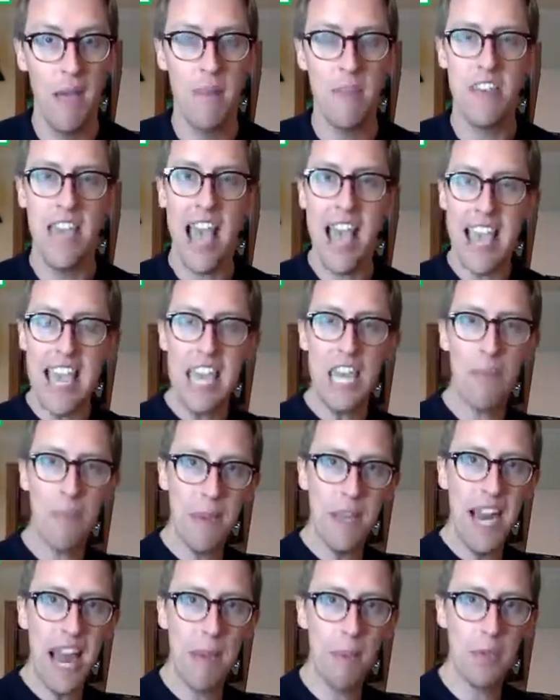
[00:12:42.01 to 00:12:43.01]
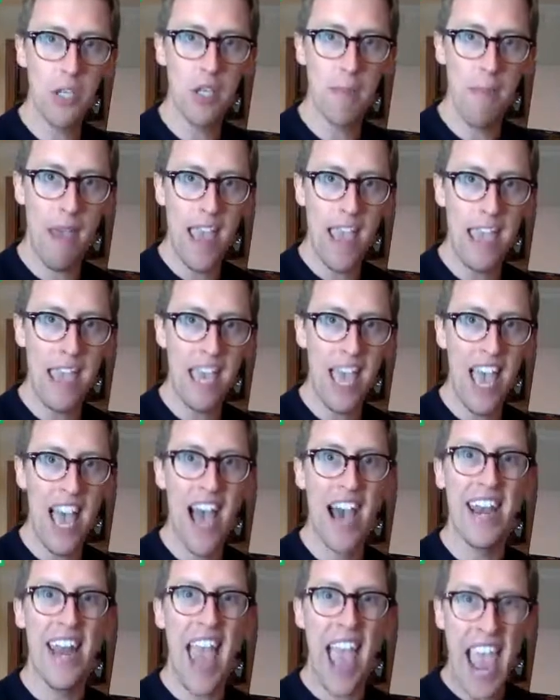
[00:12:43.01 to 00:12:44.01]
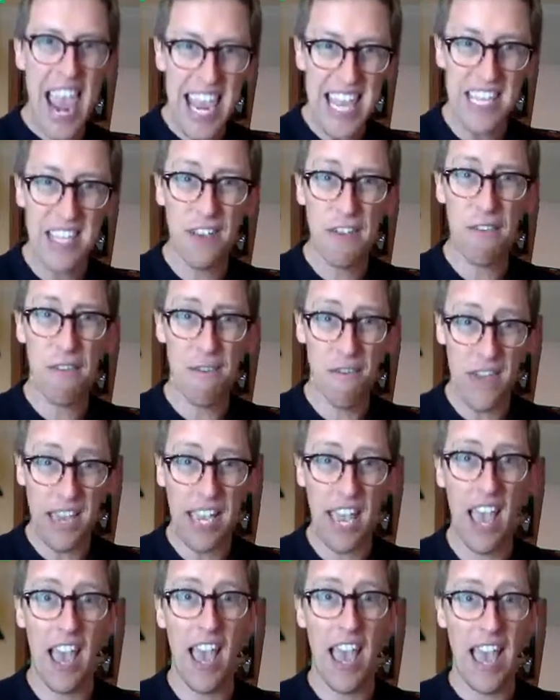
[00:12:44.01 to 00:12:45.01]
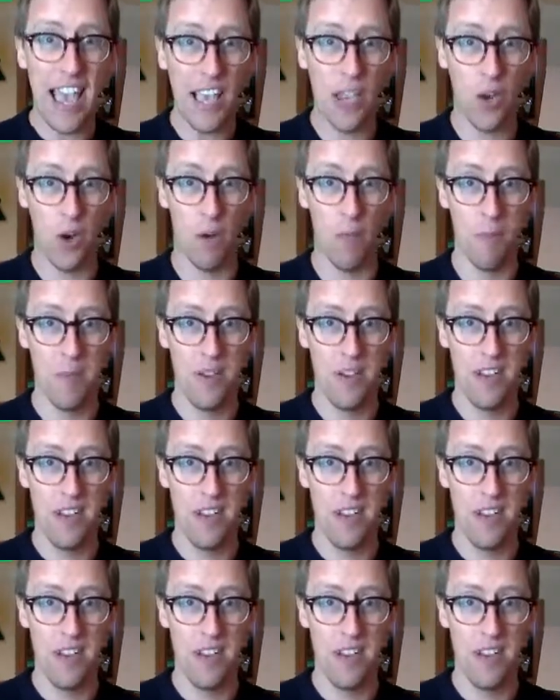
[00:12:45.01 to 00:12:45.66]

Yet he's been able to make an 8-figure income.